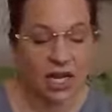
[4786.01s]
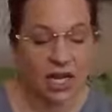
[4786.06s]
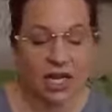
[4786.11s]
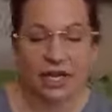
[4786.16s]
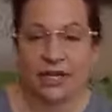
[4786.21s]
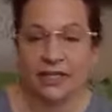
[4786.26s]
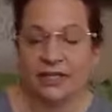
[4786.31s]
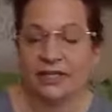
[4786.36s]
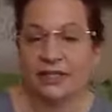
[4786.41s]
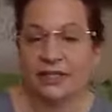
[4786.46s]

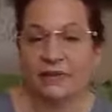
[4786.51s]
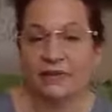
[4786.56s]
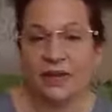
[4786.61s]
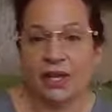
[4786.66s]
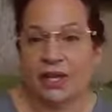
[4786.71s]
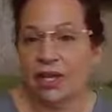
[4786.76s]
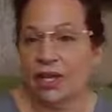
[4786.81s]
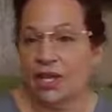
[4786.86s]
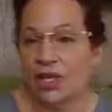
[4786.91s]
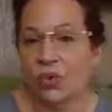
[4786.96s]
and I just
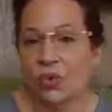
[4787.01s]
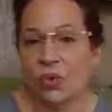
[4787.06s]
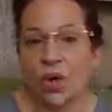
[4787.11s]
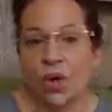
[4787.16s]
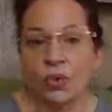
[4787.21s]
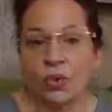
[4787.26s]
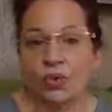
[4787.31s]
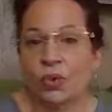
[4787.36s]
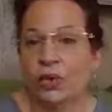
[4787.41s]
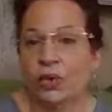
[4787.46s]
felt like you were
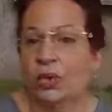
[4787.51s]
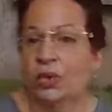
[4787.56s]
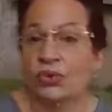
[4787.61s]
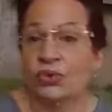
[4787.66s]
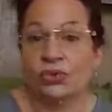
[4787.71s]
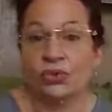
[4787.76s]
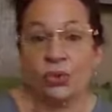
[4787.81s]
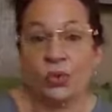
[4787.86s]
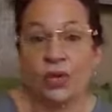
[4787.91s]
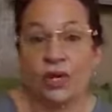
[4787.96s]
on one of
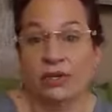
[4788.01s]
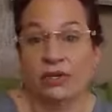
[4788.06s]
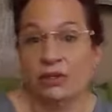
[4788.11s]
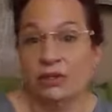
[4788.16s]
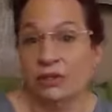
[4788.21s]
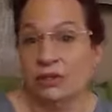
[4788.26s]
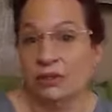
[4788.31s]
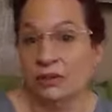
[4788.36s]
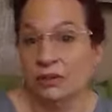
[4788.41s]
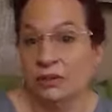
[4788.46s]
those
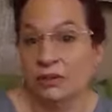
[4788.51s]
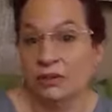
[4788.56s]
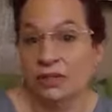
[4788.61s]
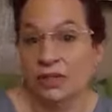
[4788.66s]
equations,